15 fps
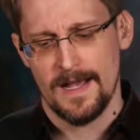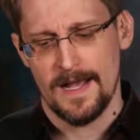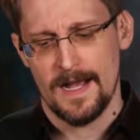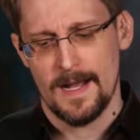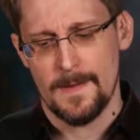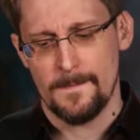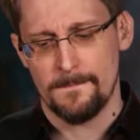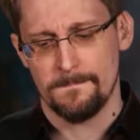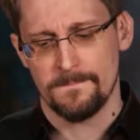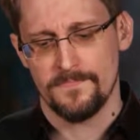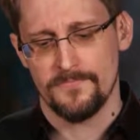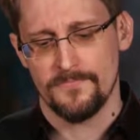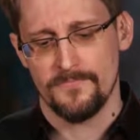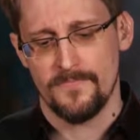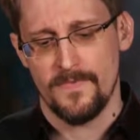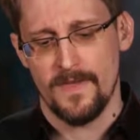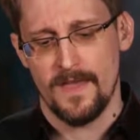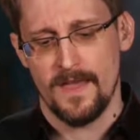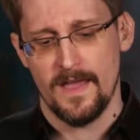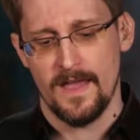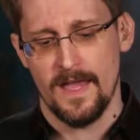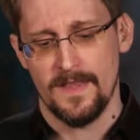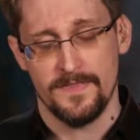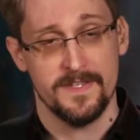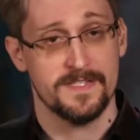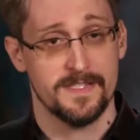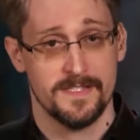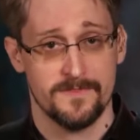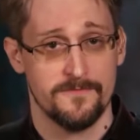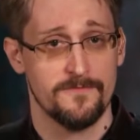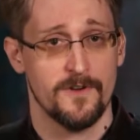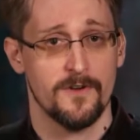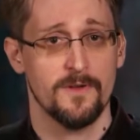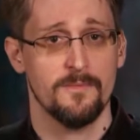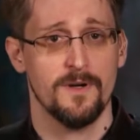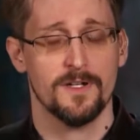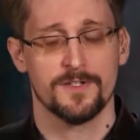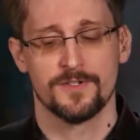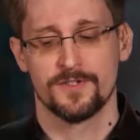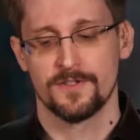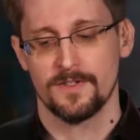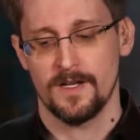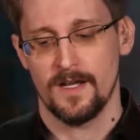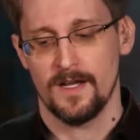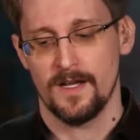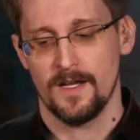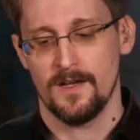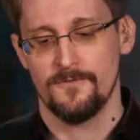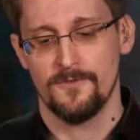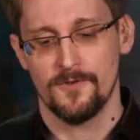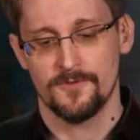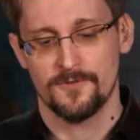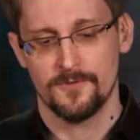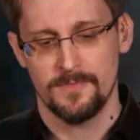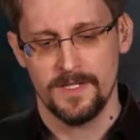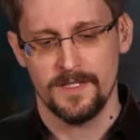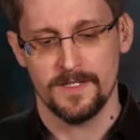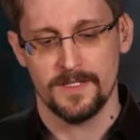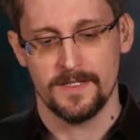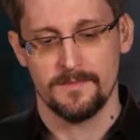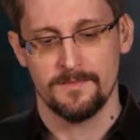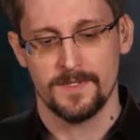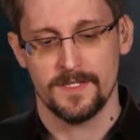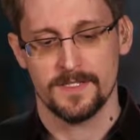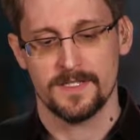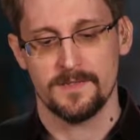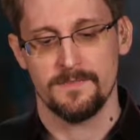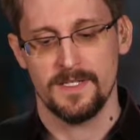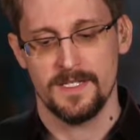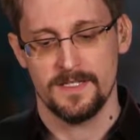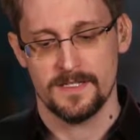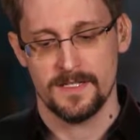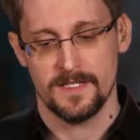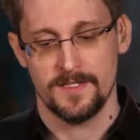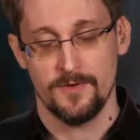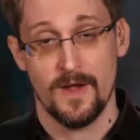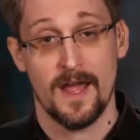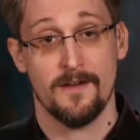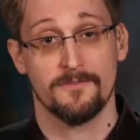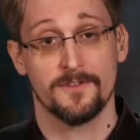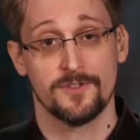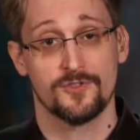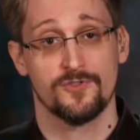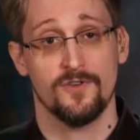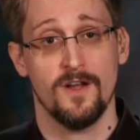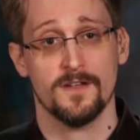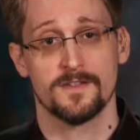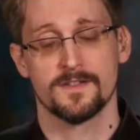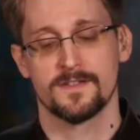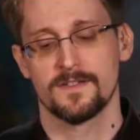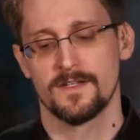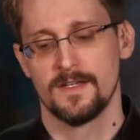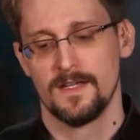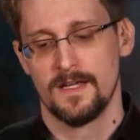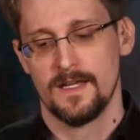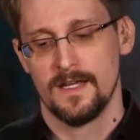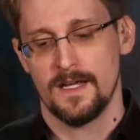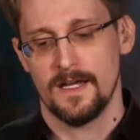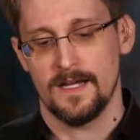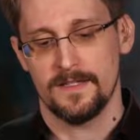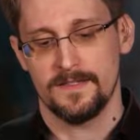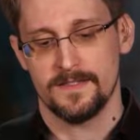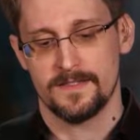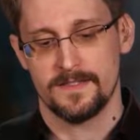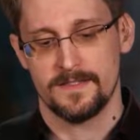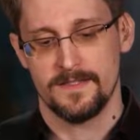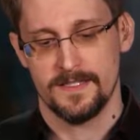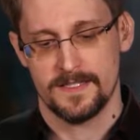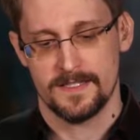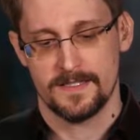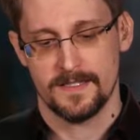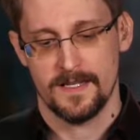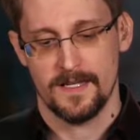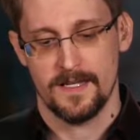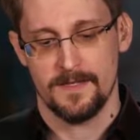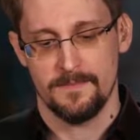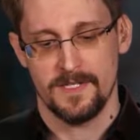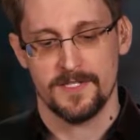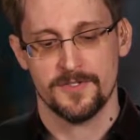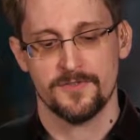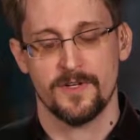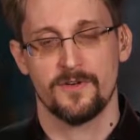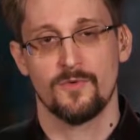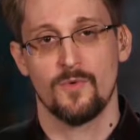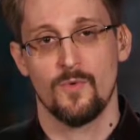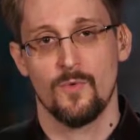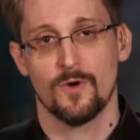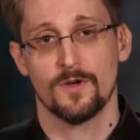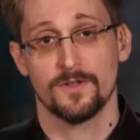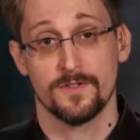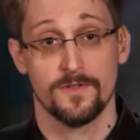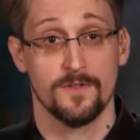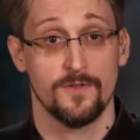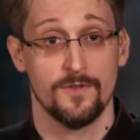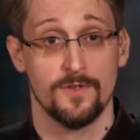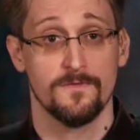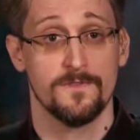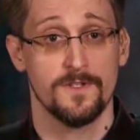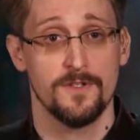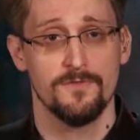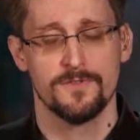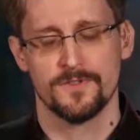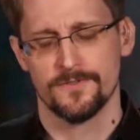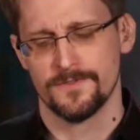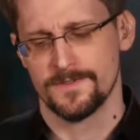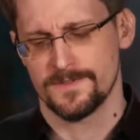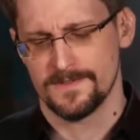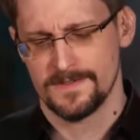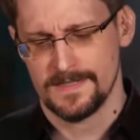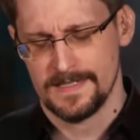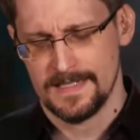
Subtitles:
And this is very much a vulnerability, because it means that you have to trust. This administrator will work to the good of the users.